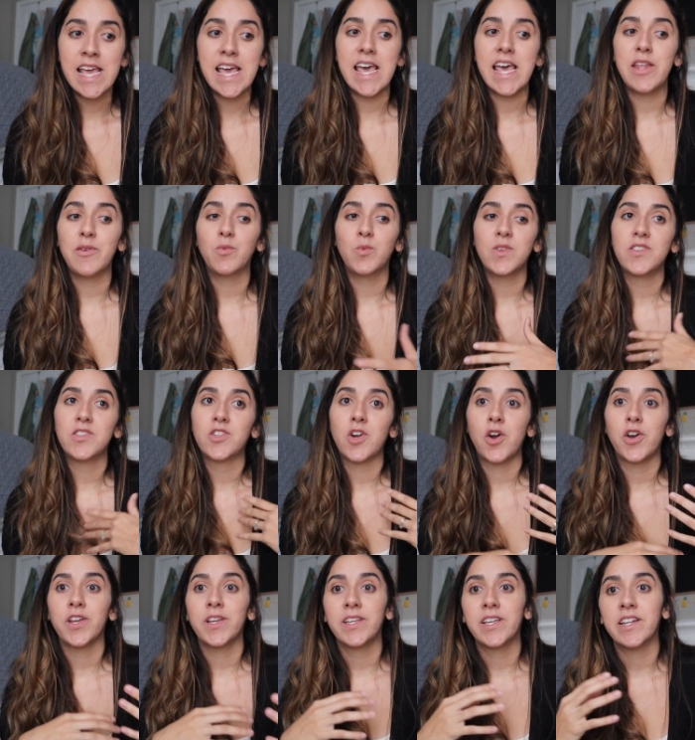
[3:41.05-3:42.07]
and we
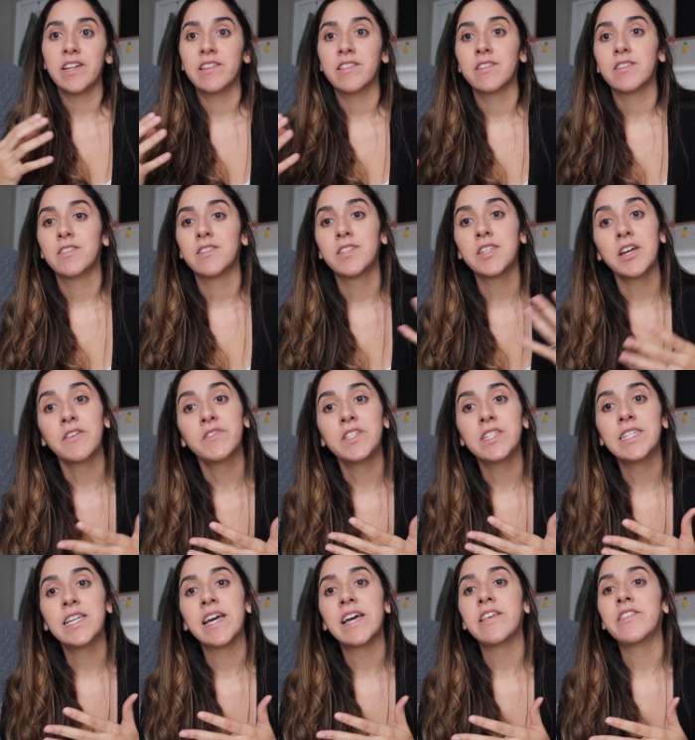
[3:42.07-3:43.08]
started getting the stuff
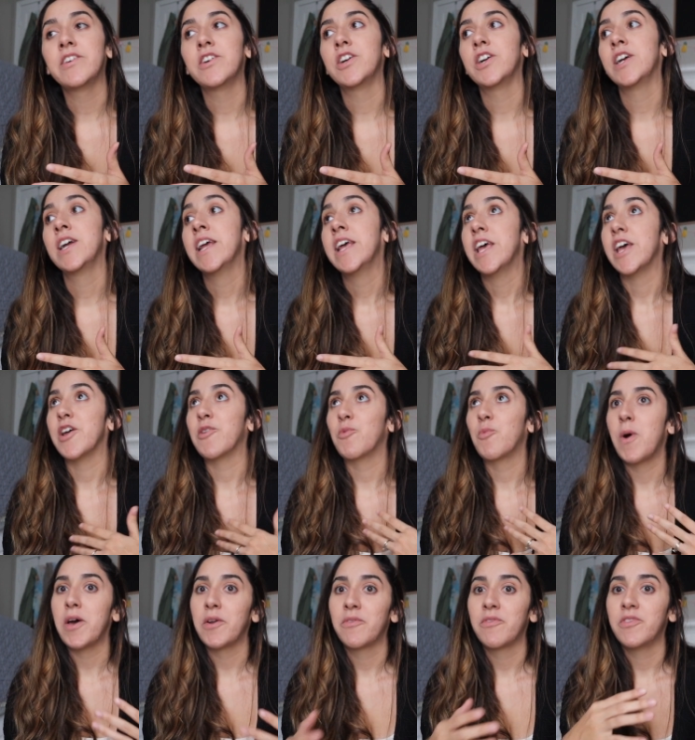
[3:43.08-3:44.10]
together. And
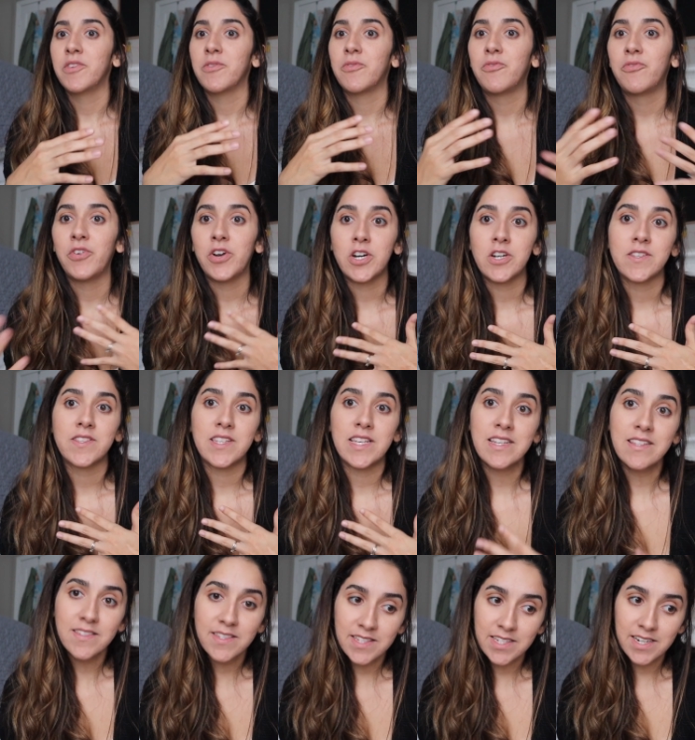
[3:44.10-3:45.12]
one of the first
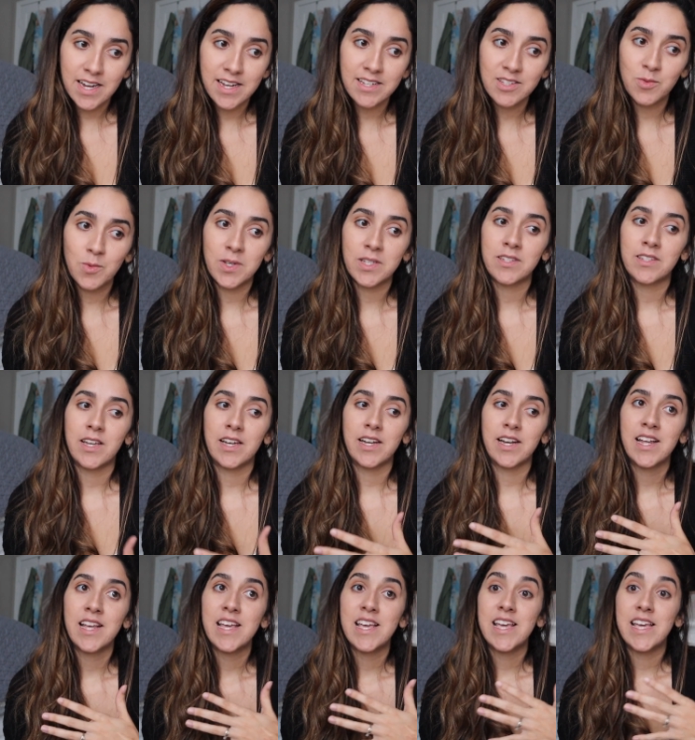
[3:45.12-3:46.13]
incidents was
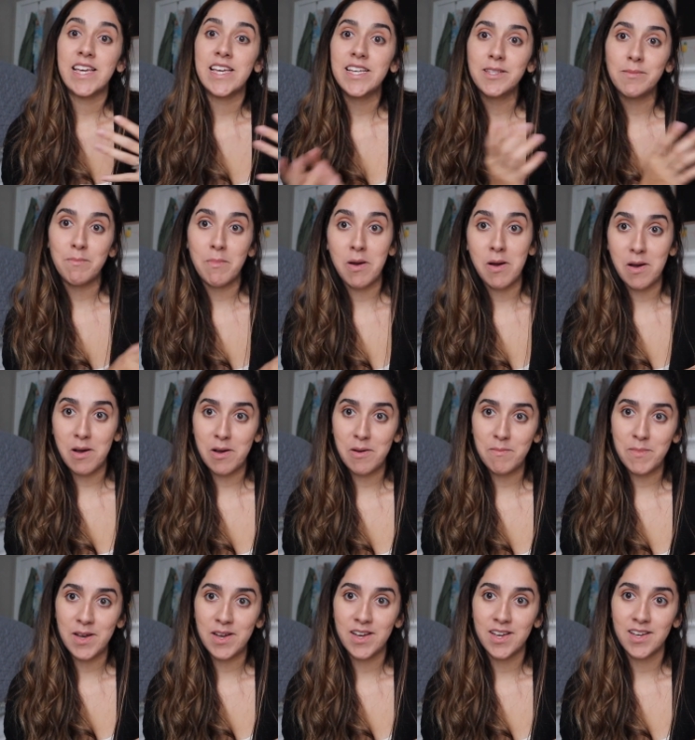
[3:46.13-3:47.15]
that his
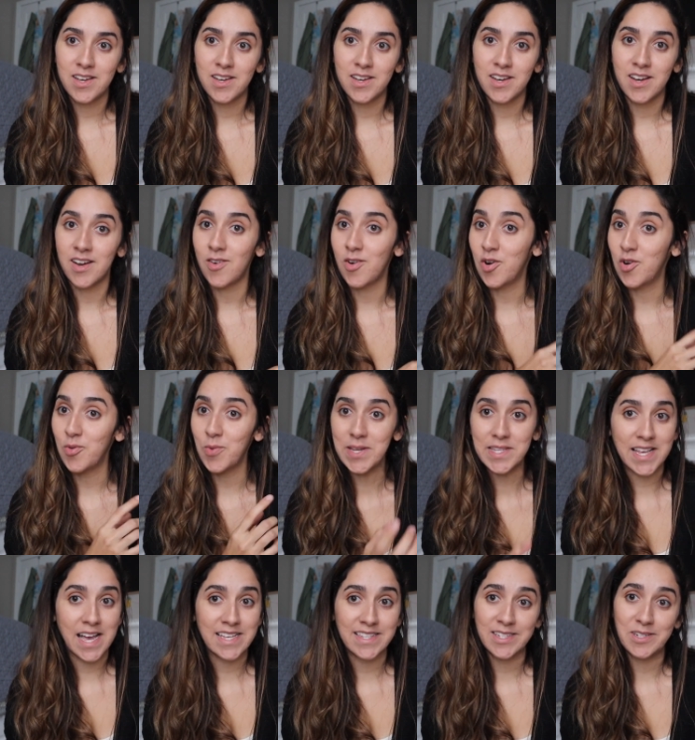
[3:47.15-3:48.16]
mom
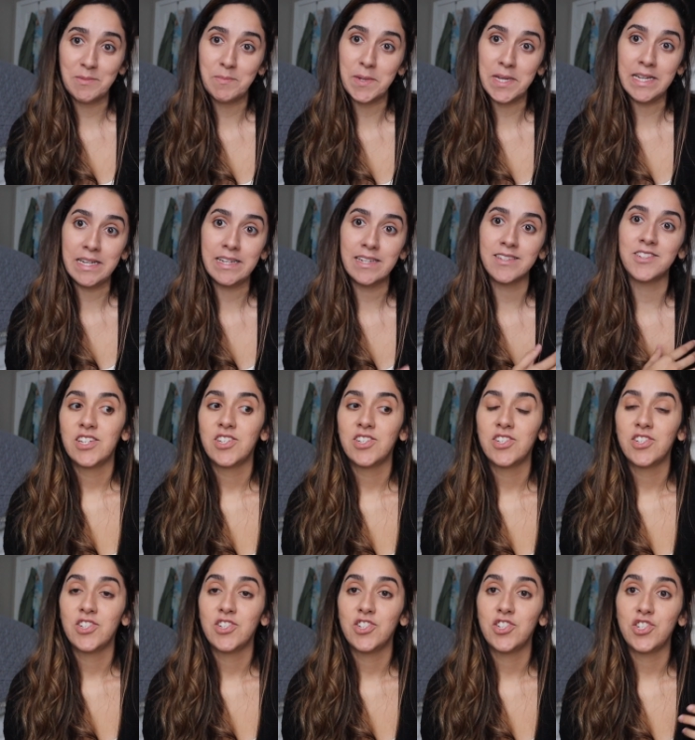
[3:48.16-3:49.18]
always has an opinion.
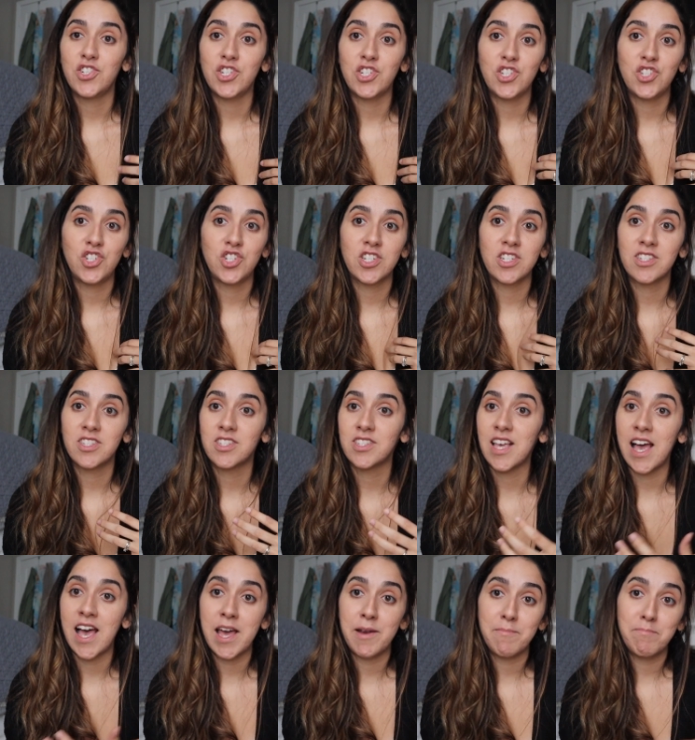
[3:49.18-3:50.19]
She just
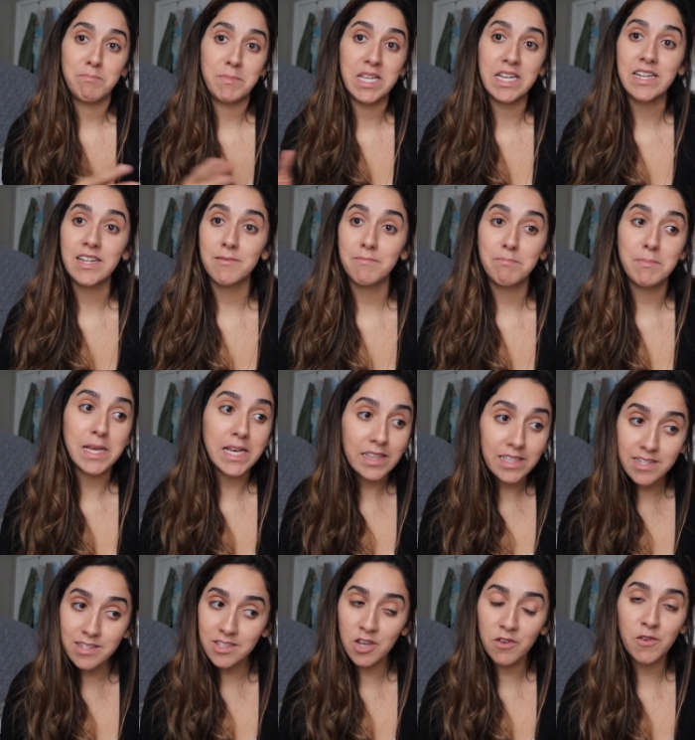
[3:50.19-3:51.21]
had
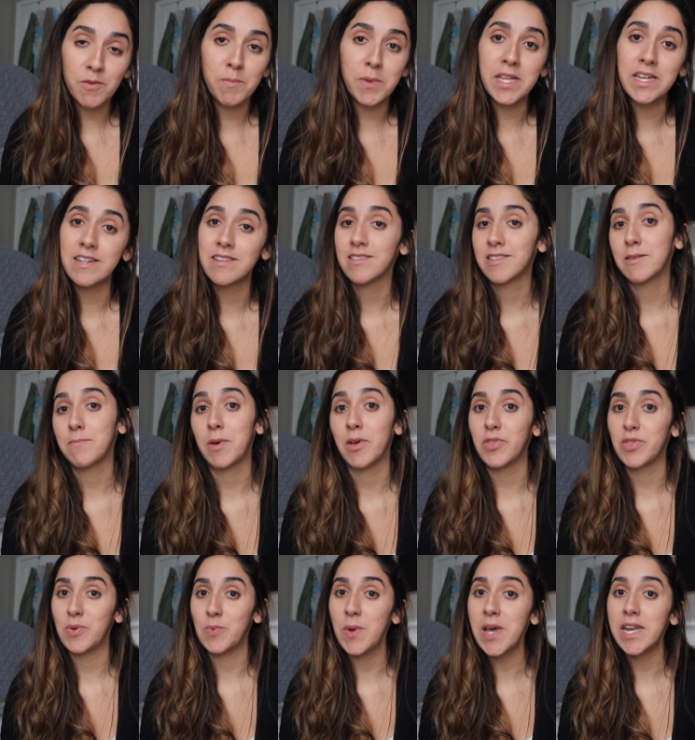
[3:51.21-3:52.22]
millions of opinions
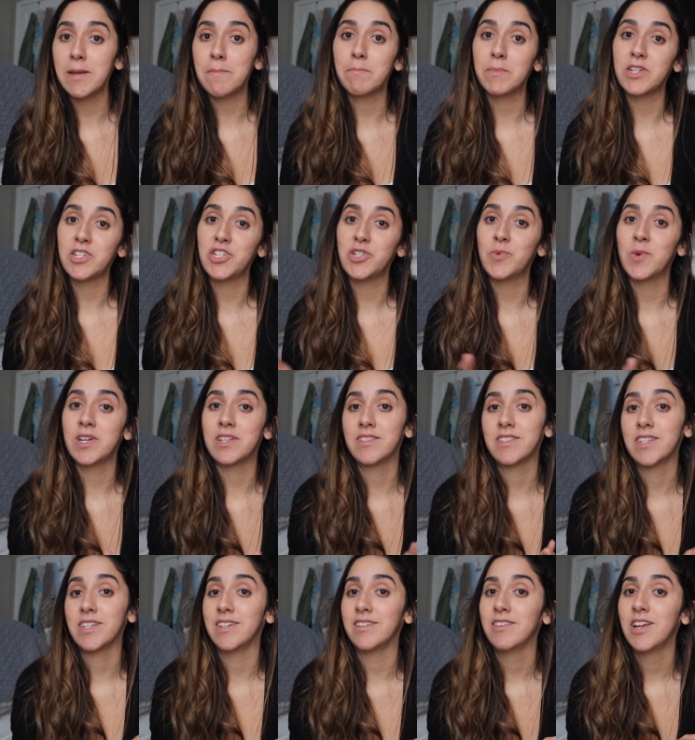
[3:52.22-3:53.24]
about the wedding, but she
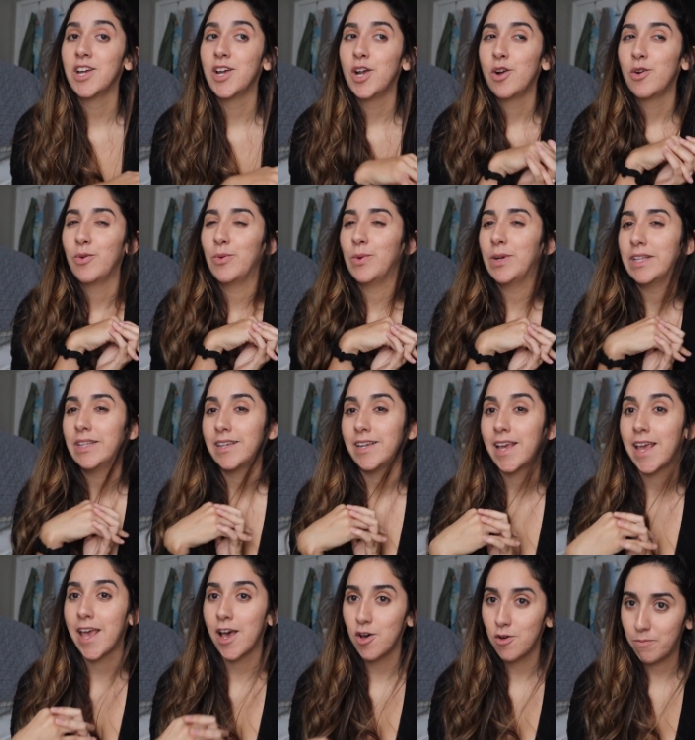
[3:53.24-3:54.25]
wasn't really
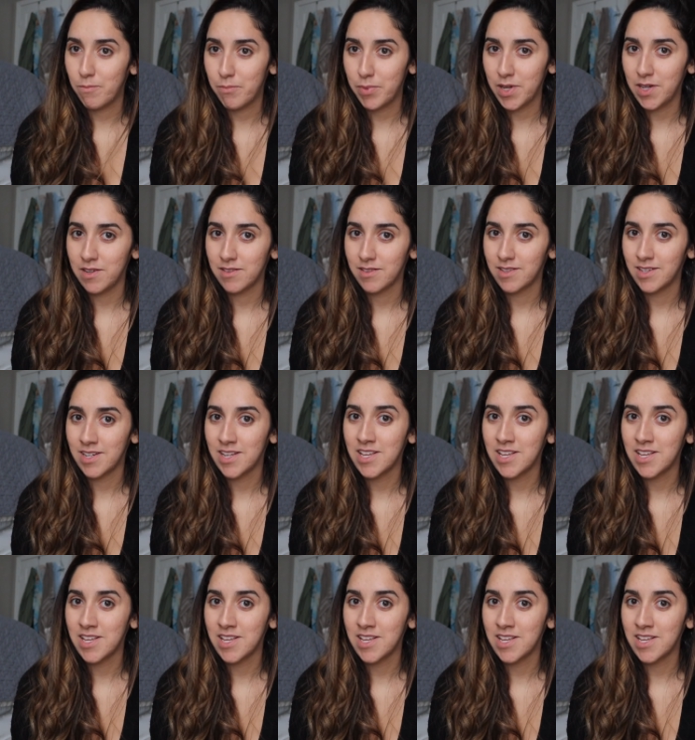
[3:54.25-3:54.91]
helping.